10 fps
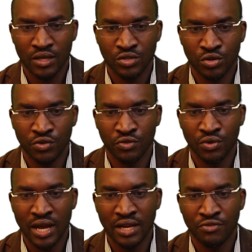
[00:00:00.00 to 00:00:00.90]
So if
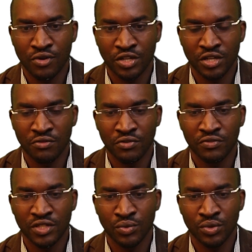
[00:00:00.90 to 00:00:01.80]
you add
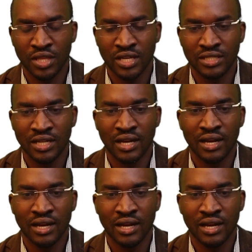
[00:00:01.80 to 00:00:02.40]
450 with that